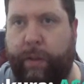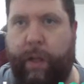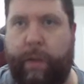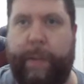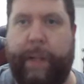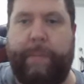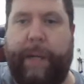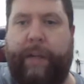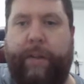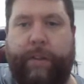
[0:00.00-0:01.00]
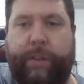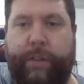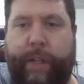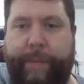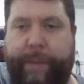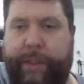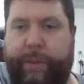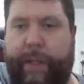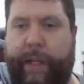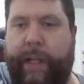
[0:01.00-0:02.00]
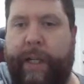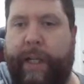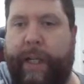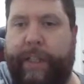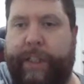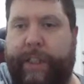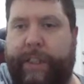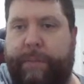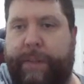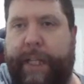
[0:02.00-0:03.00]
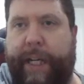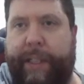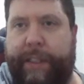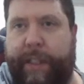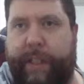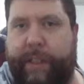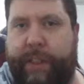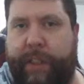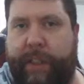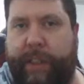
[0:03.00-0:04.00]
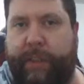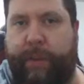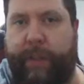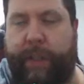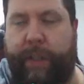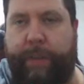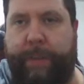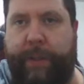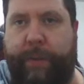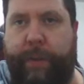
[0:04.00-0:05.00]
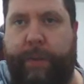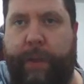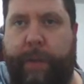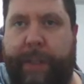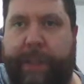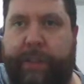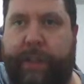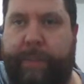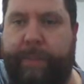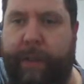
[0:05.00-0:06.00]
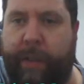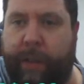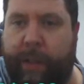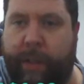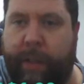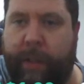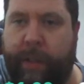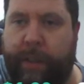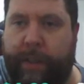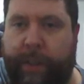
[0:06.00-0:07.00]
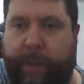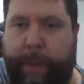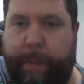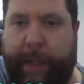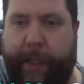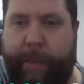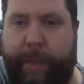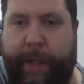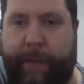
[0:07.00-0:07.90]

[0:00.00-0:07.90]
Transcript: I'll be back on stream. I just want to adjust some settings, and it doesn't really like me doing it while I'm in stream, so I'll be back in a minute.